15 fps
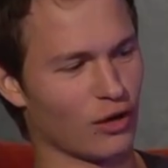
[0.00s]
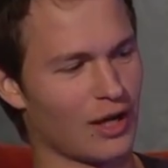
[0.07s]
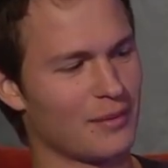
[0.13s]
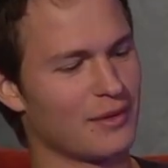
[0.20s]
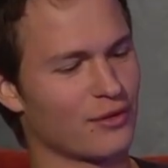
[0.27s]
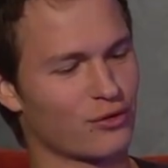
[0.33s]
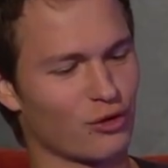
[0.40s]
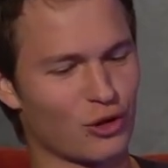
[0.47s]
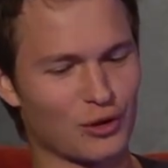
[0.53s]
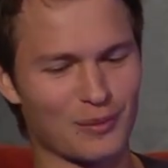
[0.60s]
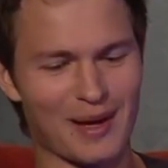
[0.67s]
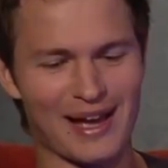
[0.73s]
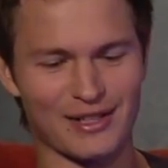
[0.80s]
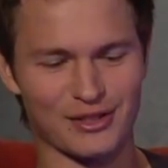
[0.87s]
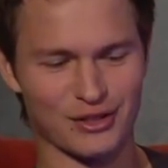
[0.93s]
I mean, throwing
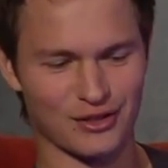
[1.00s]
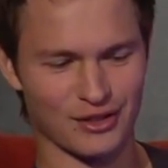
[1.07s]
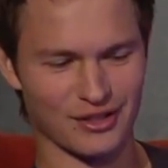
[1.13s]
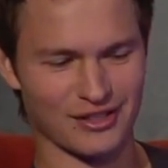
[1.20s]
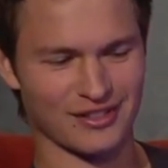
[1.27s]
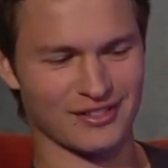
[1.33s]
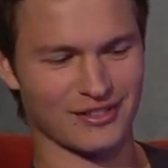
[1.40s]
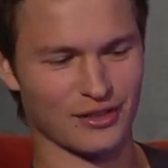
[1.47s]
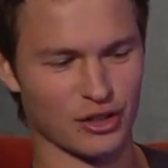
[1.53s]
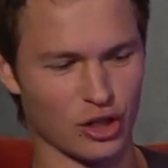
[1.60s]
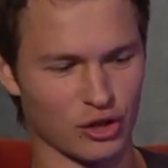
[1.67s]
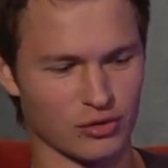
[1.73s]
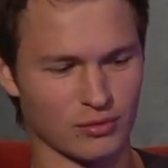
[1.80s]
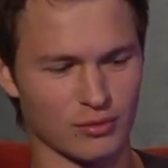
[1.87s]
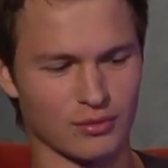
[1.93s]
back to the,
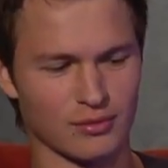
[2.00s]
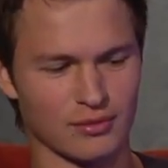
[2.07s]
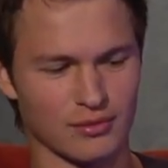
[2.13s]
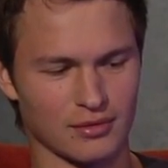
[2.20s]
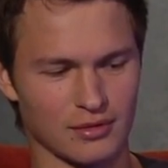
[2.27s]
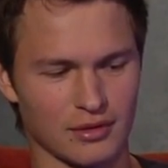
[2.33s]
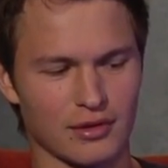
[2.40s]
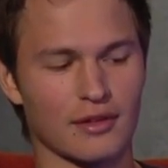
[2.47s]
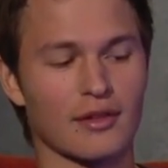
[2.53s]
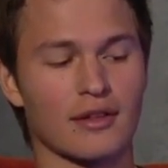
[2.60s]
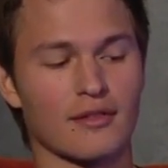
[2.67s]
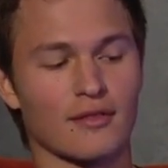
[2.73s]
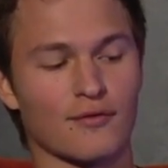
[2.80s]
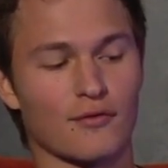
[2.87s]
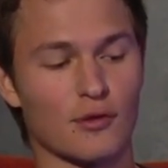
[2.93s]

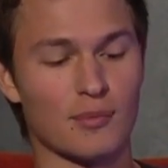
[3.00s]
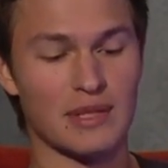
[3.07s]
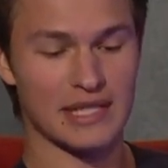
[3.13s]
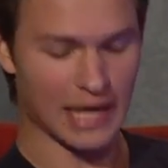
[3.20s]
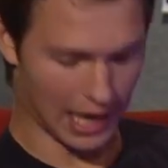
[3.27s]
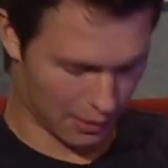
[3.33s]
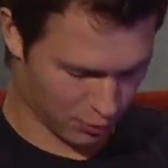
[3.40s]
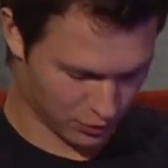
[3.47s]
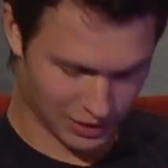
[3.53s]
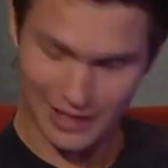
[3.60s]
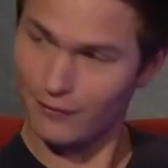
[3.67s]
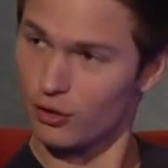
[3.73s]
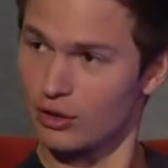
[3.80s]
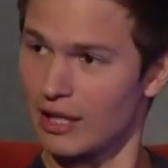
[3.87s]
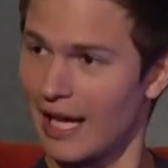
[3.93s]
for me, I was
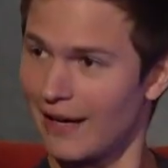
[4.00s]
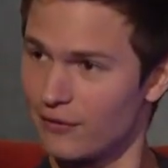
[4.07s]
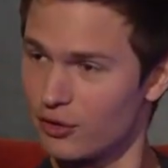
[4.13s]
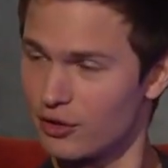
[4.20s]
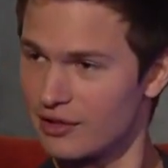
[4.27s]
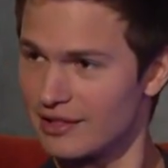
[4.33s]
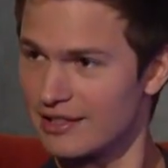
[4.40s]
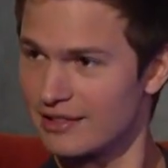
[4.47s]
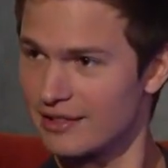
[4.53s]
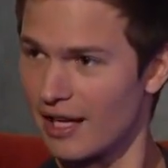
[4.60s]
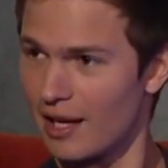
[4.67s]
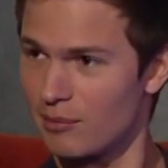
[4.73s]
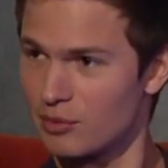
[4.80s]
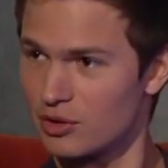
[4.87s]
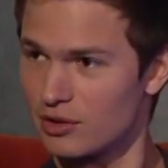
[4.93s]
never alive during these
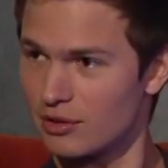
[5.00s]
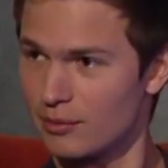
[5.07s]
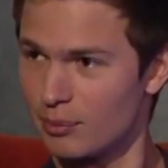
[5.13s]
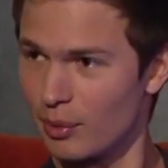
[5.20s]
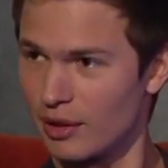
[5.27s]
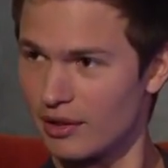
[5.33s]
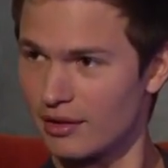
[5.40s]
times, but